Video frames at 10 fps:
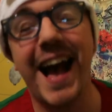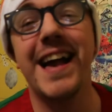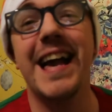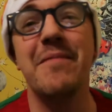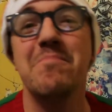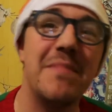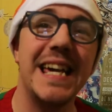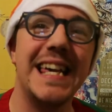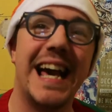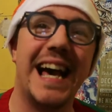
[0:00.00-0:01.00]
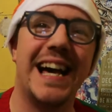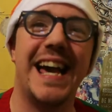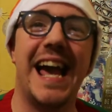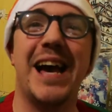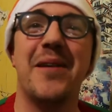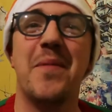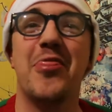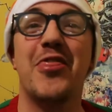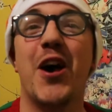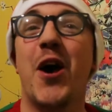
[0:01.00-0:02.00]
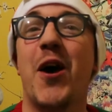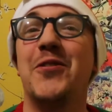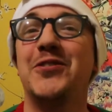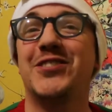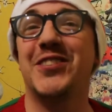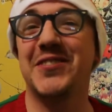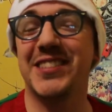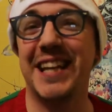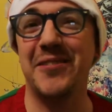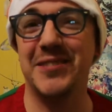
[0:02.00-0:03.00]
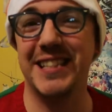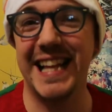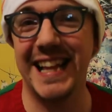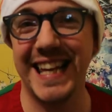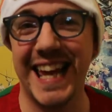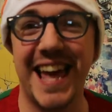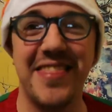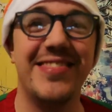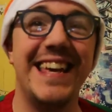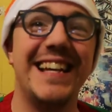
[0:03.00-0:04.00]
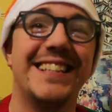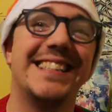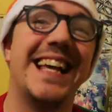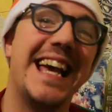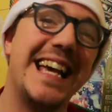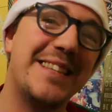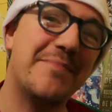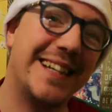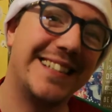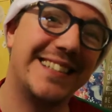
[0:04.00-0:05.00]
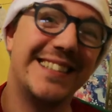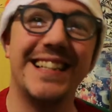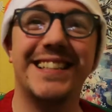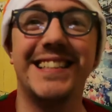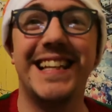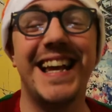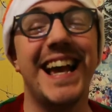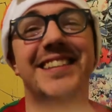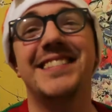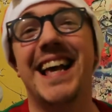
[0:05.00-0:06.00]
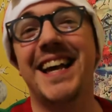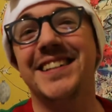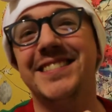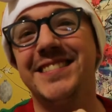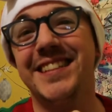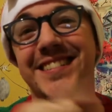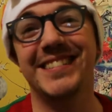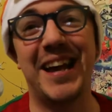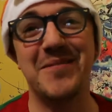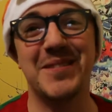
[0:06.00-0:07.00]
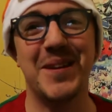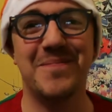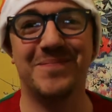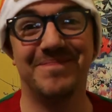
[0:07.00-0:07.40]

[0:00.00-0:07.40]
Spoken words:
Hi, I'm Mike. I am the host of Scoutadelic, and this is my 60-second Scouter.